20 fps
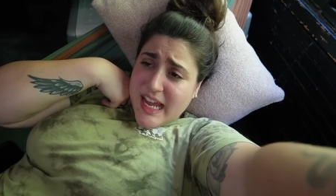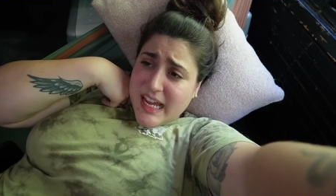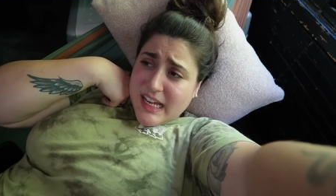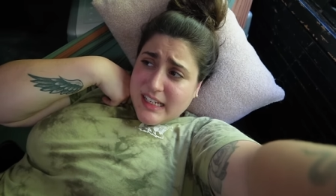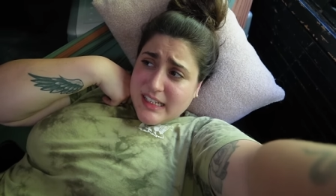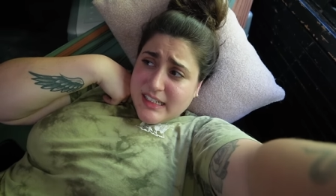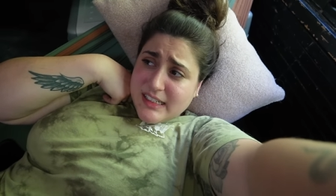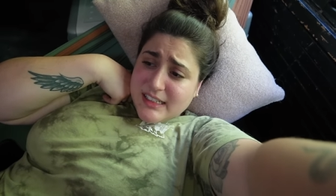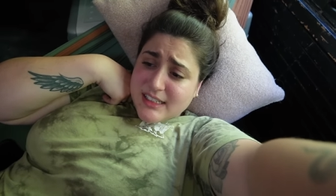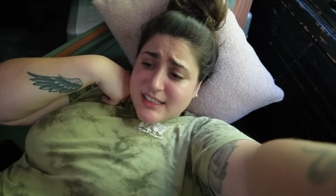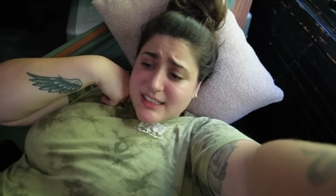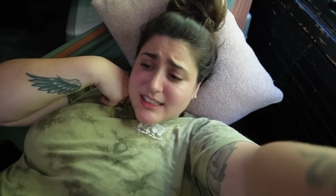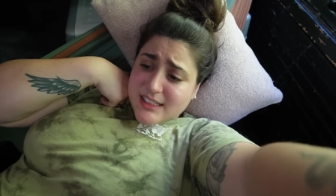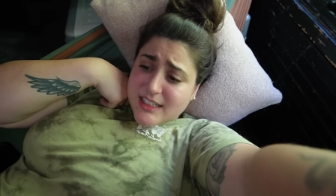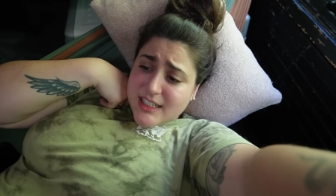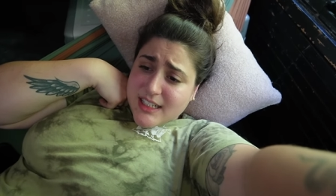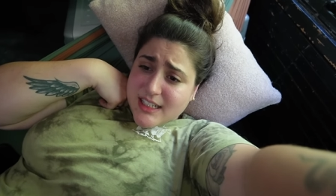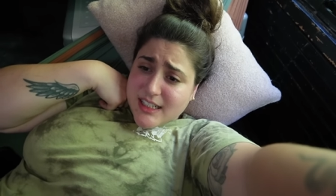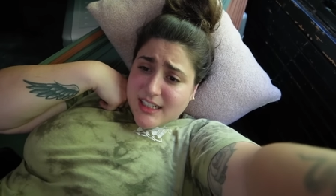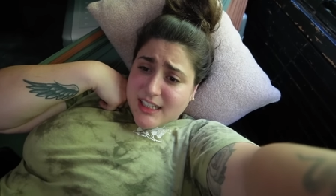and
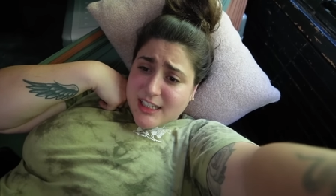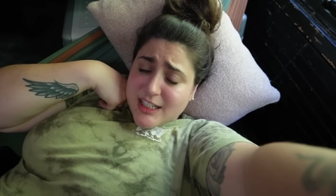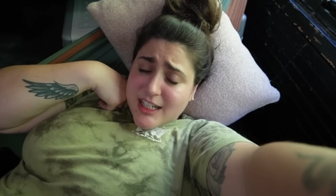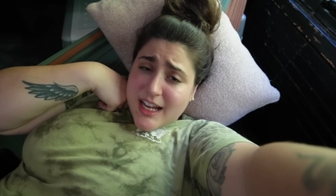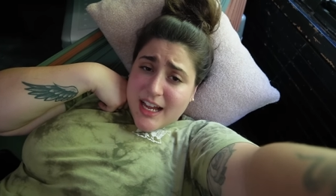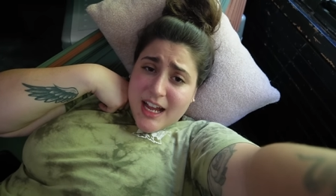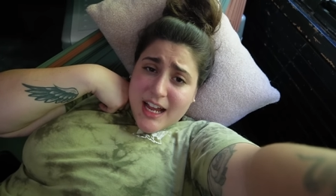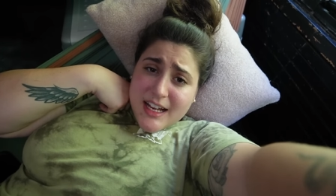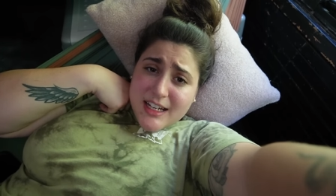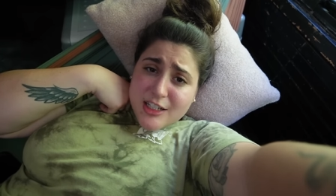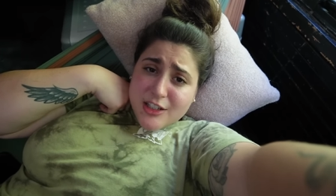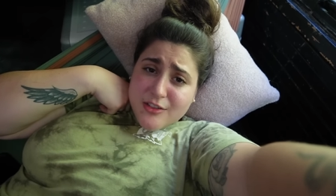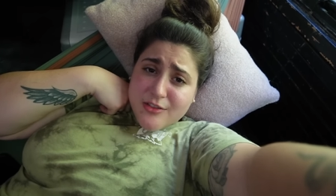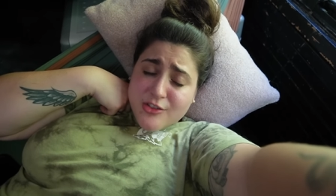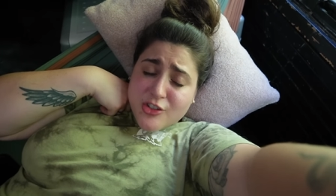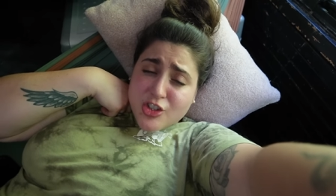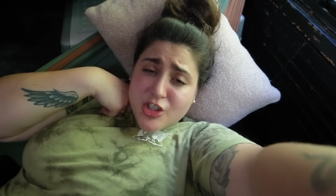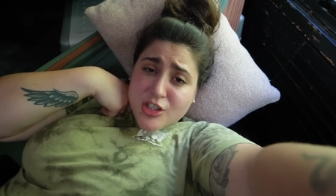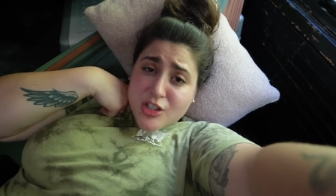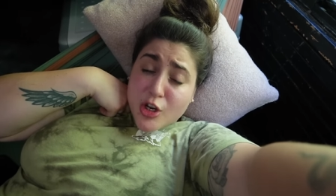kind
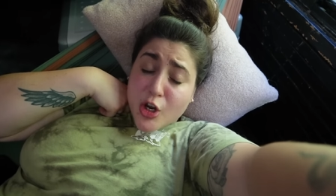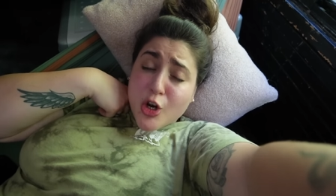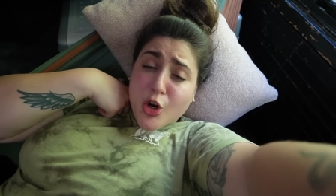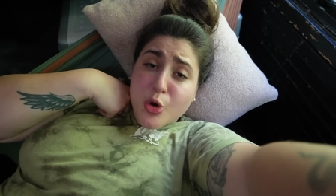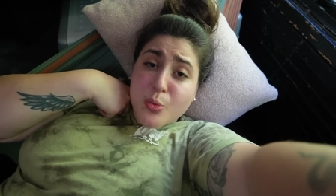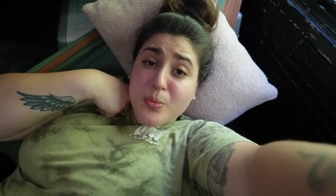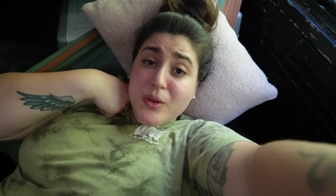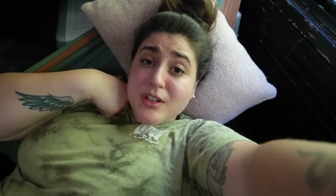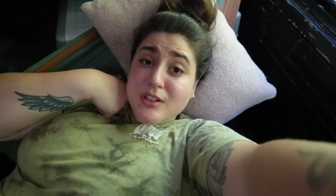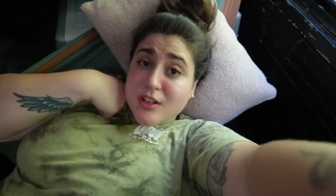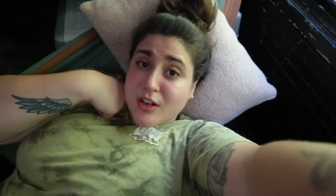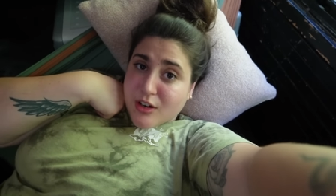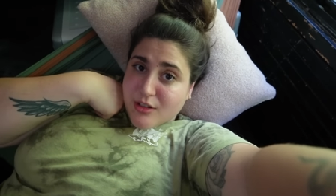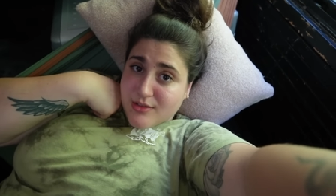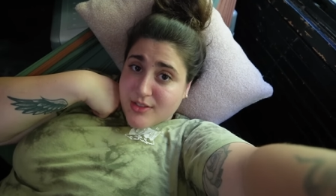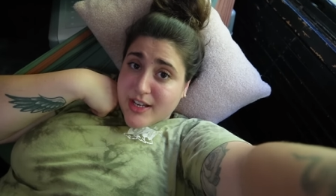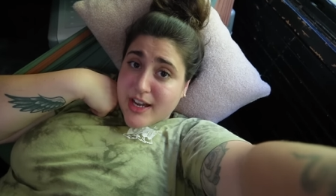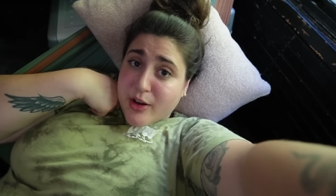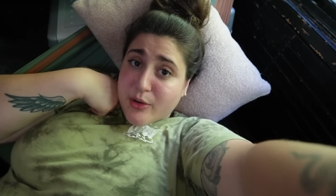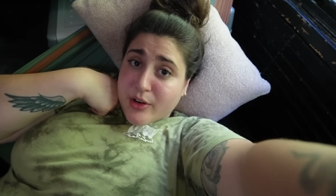of just hope it
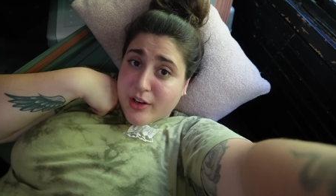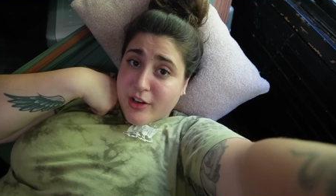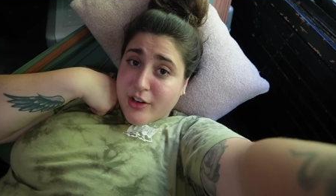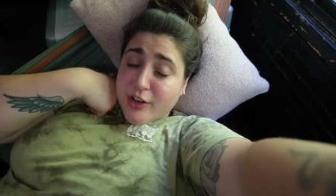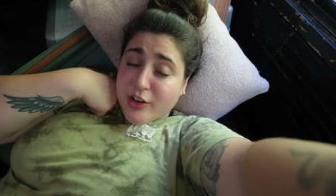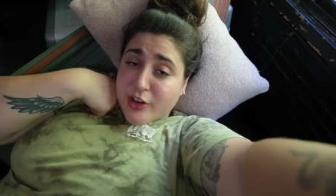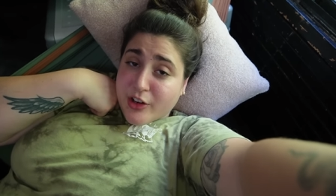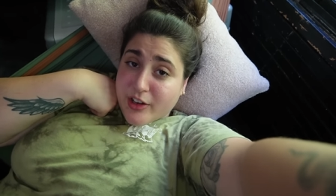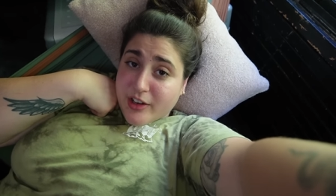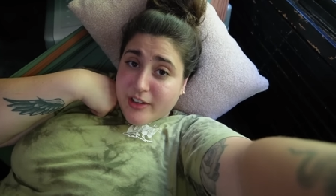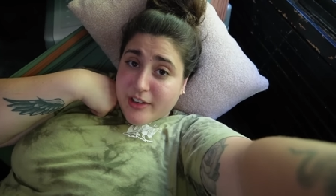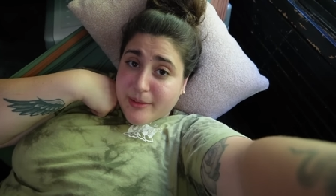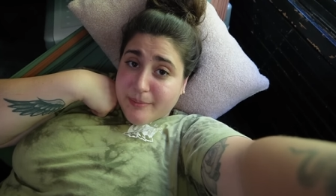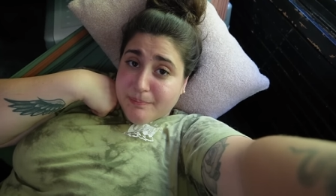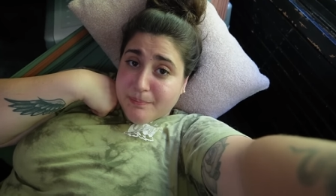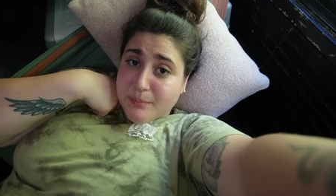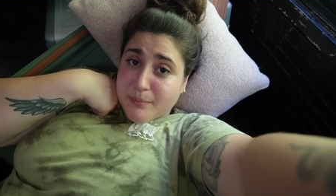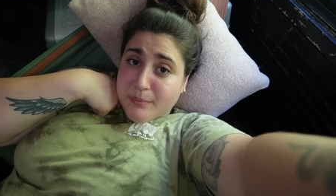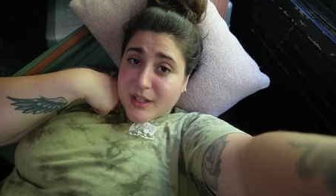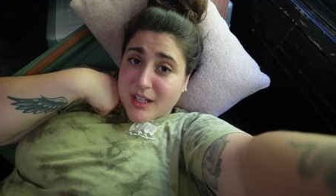turns out good
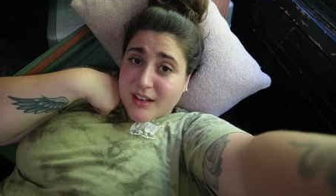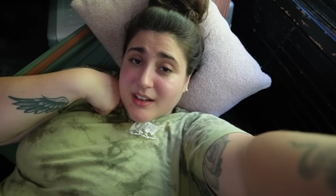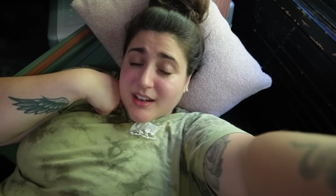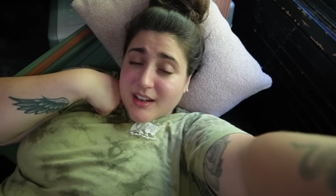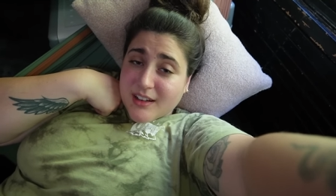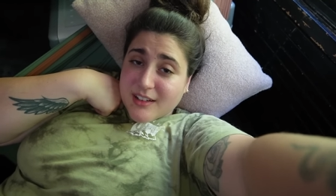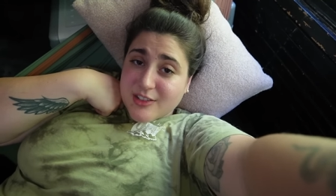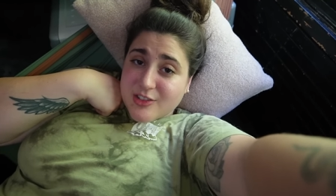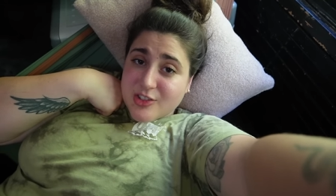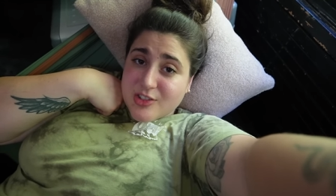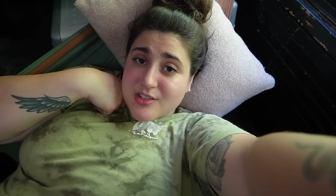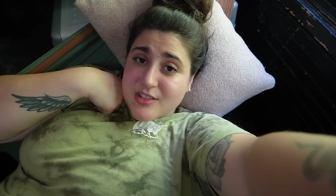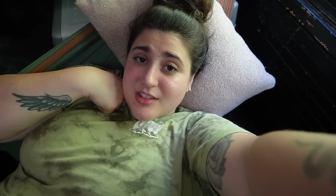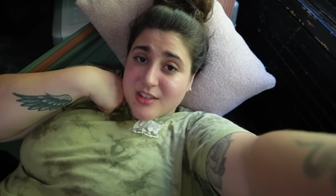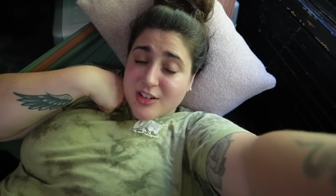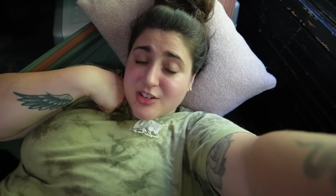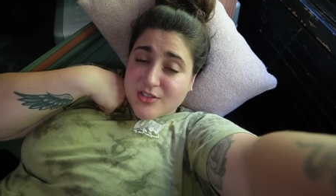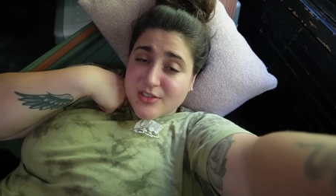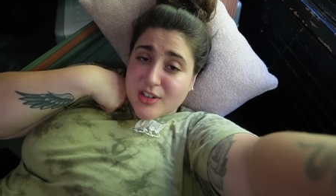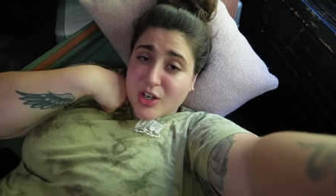because
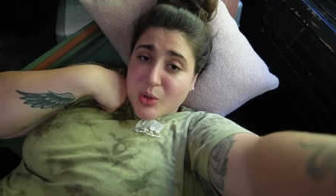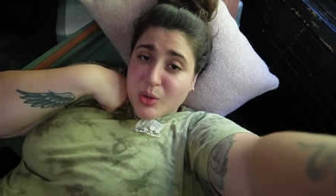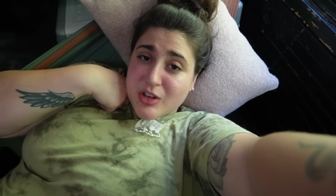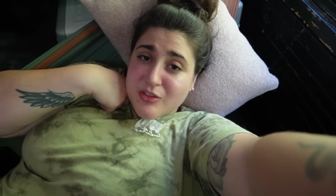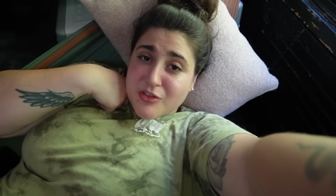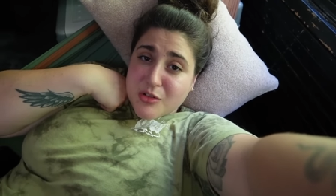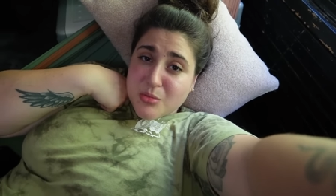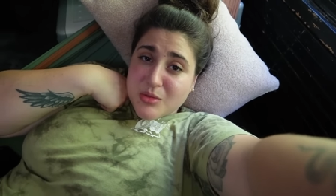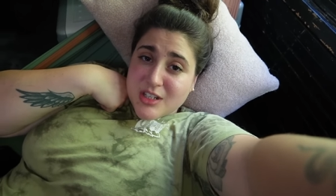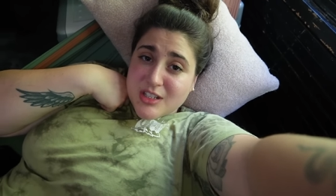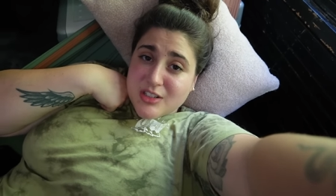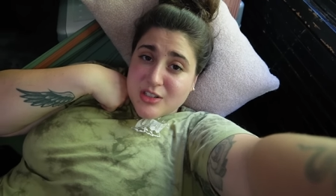there's no way for me